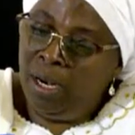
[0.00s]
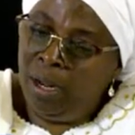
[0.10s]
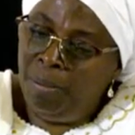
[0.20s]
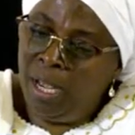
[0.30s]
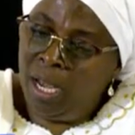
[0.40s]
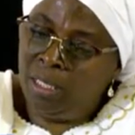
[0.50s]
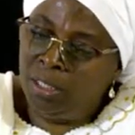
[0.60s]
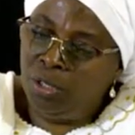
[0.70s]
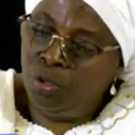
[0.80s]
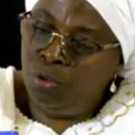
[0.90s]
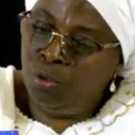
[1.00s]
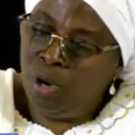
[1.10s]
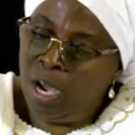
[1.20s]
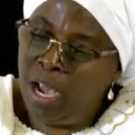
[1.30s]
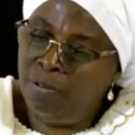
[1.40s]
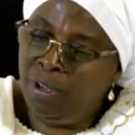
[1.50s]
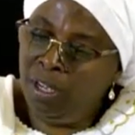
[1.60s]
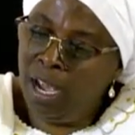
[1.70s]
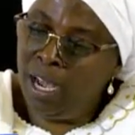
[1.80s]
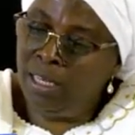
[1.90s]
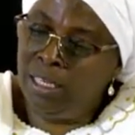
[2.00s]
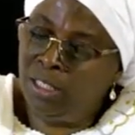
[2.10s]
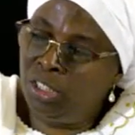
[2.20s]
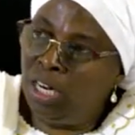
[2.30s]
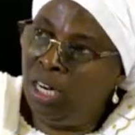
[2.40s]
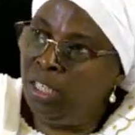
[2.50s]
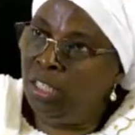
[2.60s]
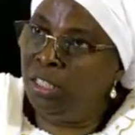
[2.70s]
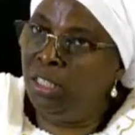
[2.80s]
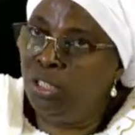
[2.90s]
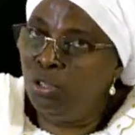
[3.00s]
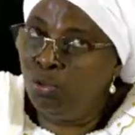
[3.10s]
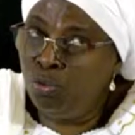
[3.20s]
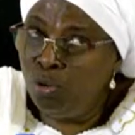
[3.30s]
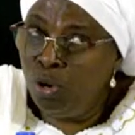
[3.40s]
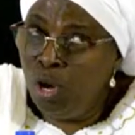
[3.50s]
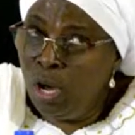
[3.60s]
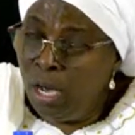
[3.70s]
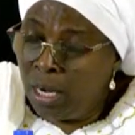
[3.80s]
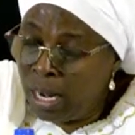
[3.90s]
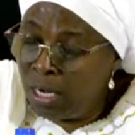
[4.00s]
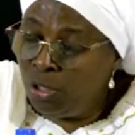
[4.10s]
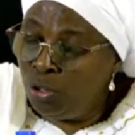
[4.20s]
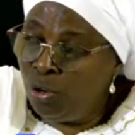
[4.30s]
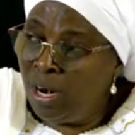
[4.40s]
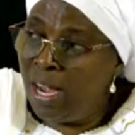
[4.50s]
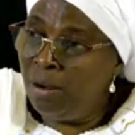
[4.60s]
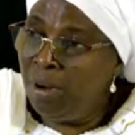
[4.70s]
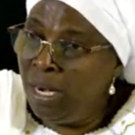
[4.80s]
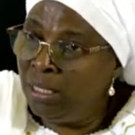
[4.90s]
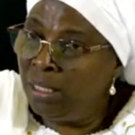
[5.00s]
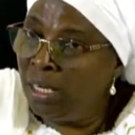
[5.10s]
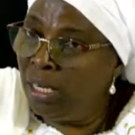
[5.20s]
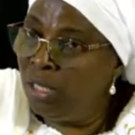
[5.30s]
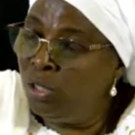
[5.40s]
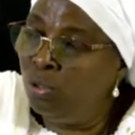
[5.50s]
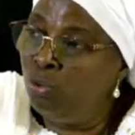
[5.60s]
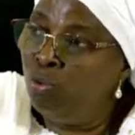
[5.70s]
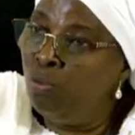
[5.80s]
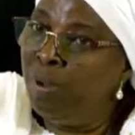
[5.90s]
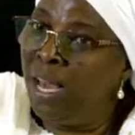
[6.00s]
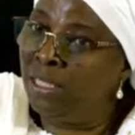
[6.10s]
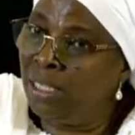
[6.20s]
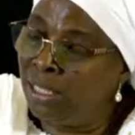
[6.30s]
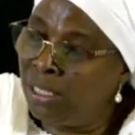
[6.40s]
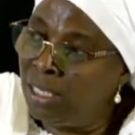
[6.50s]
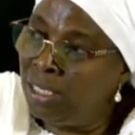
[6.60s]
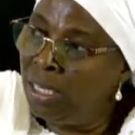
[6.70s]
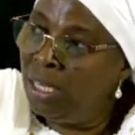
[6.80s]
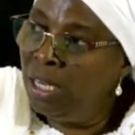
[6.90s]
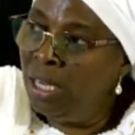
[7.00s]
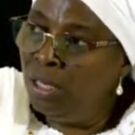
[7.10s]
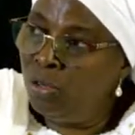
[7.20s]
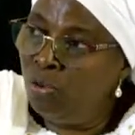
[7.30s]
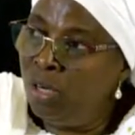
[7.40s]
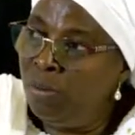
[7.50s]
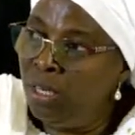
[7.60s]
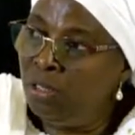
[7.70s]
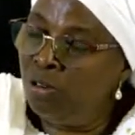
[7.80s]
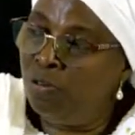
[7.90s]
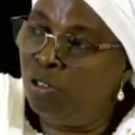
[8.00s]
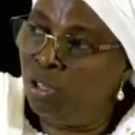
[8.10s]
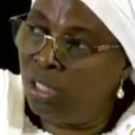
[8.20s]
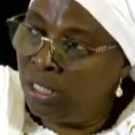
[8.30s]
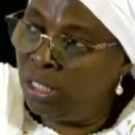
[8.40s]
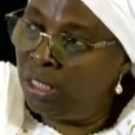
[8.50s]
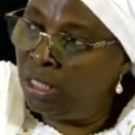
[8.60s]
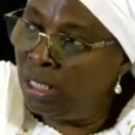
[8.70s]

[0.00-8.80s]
Let me ask you, having had these challenges, did you write to your line ministry to be assisted through the Ministry of Justice?